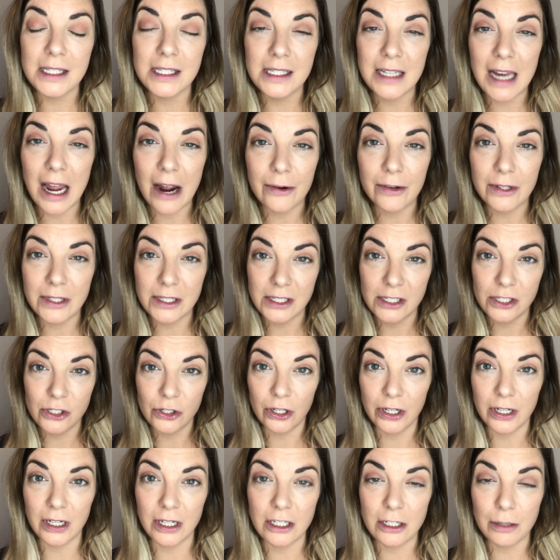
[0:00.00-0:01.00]
now it's
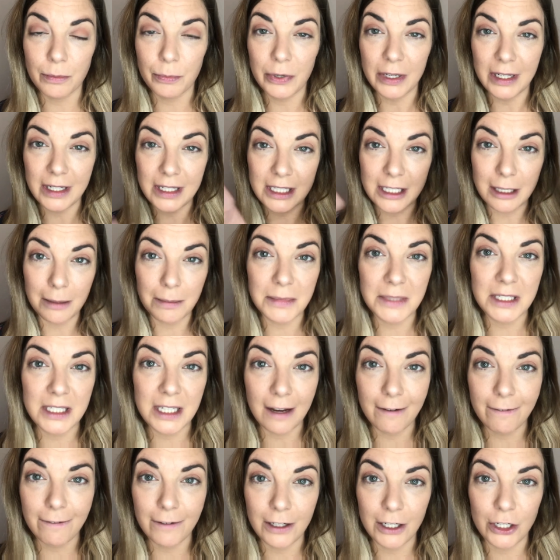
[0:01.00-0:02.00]
starting to bring some
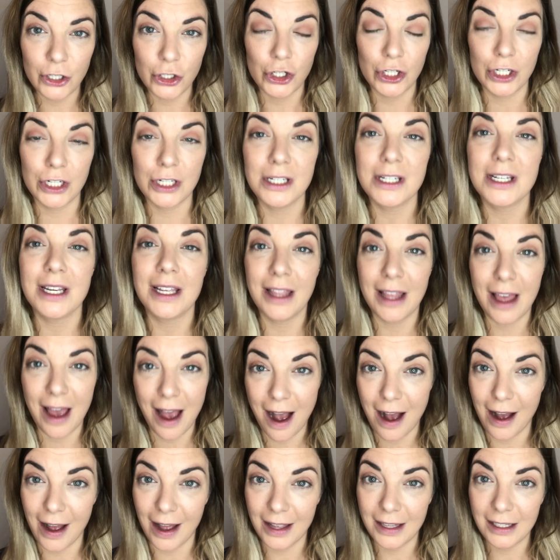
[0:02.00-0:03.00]
definition to the
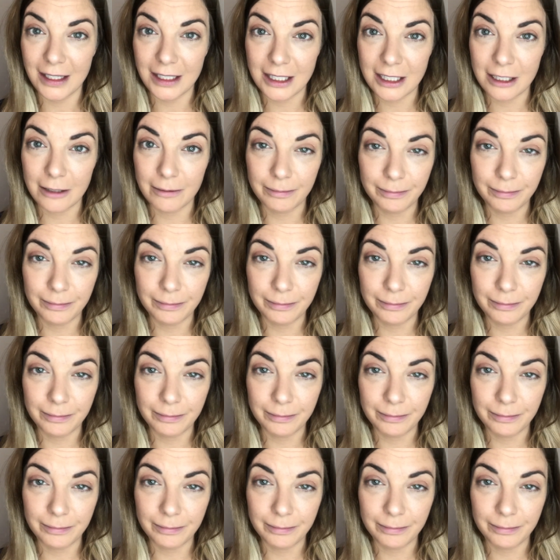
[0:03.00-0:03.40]
eyes.